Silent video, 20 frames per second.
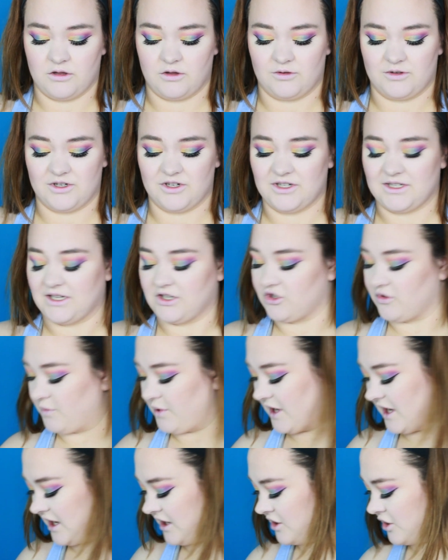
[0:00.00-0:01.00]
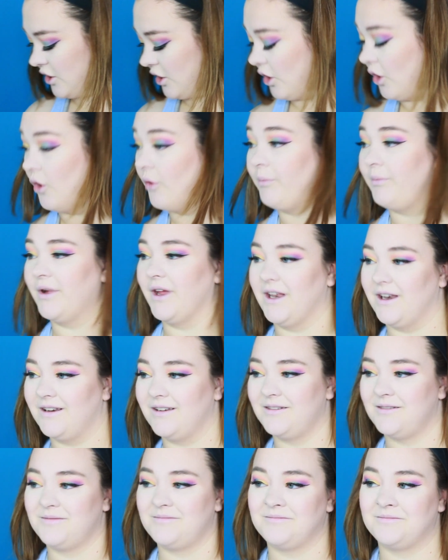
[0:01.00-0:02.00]
Those are such a pain to
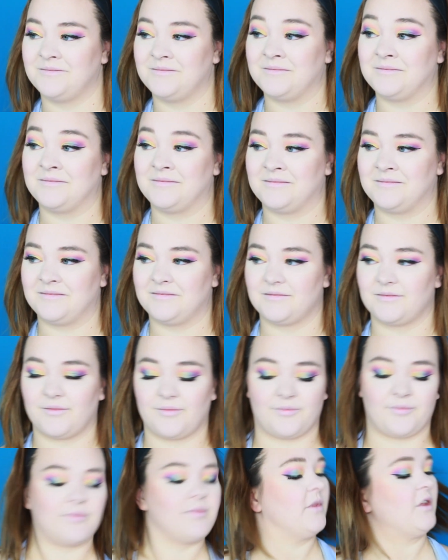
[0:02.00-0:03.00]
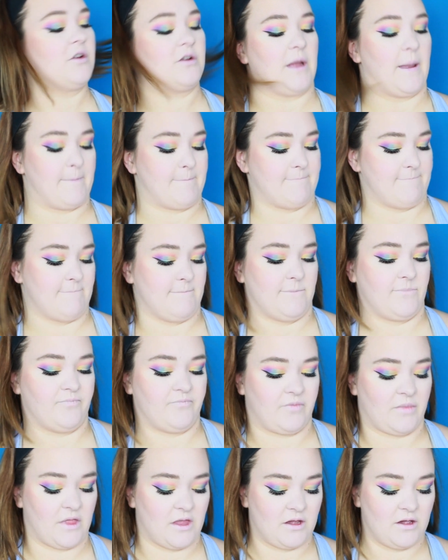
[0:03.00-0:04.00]
open. Okay.
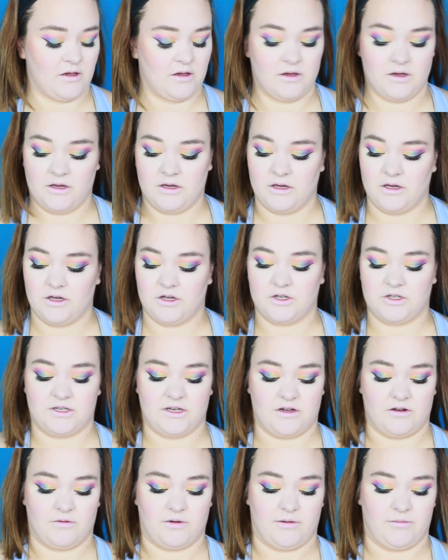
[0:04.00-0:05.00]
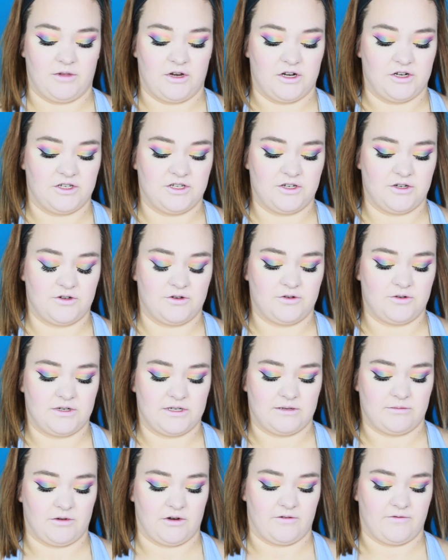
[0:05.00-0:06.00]
So what I'm going to do
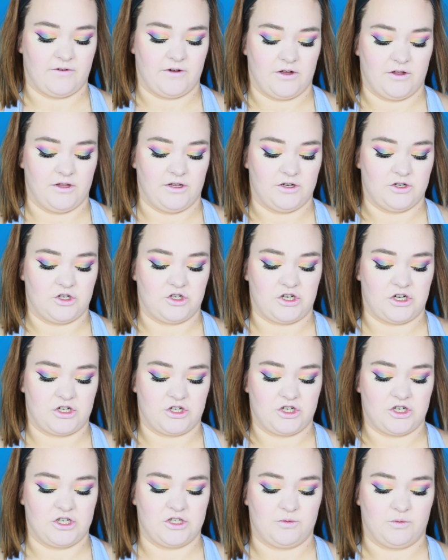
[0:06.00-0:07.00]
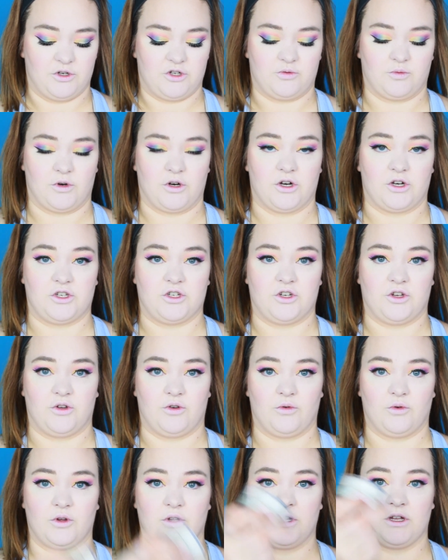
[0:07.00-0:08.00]
is I'm going to follow the instructions, which were
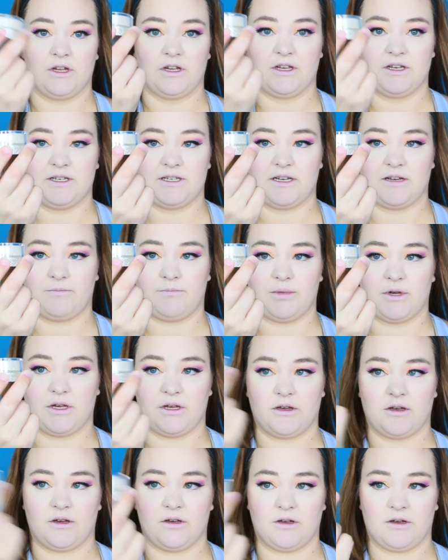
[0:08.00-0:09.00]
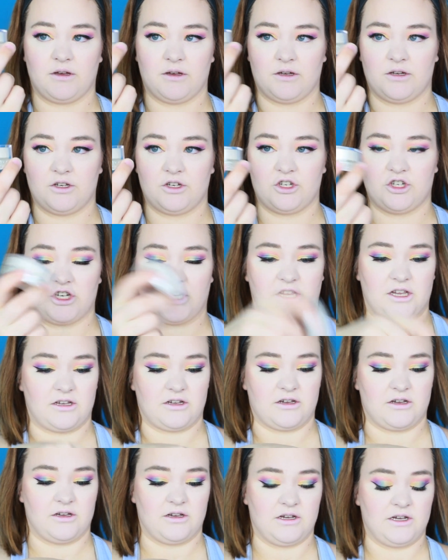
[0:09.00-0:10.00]
to tip,
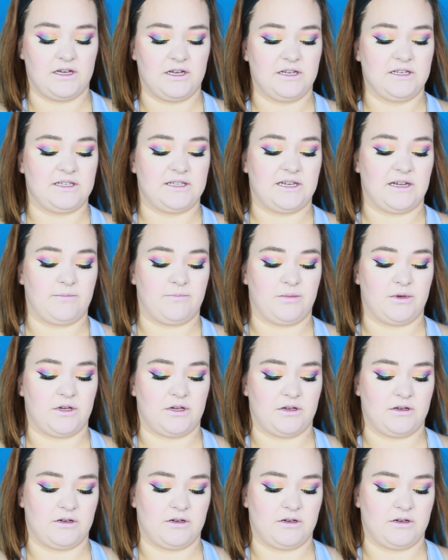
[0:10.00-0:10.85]
shake, tip,